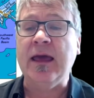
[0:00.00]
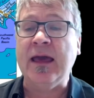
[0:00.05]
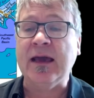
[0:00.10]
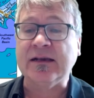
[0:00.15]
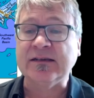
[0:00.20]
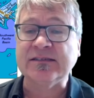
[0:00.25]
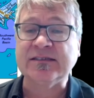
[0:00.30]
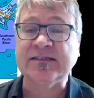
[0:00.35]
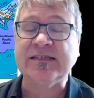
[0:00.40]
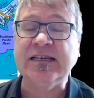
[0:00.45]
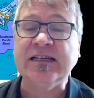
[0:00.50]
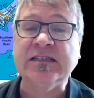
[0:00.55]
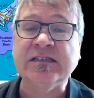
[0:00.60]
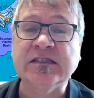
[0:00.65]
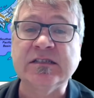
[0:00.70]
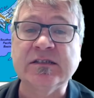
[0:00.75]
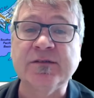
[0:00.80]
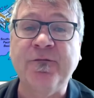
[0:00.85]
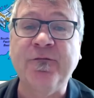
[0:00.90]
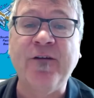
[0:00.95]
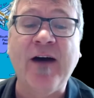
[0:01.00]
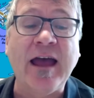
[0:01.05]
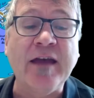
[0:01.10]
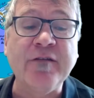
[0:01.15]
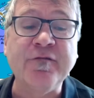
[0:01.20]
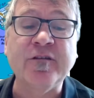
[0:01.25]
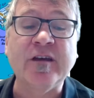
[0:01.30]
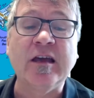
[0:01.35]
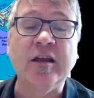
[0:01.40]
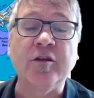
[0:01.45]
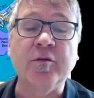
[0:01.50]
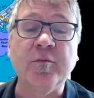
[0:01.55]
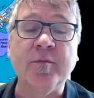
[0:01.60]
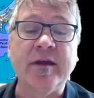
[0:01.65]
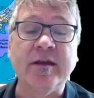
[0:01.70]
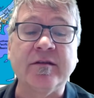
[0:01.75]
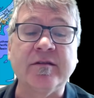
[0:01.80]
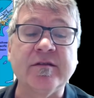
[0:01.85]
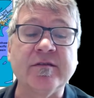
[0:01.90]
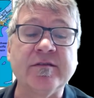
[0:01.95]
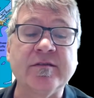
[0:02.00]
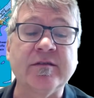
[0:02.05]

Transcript: exceeds five kilometers.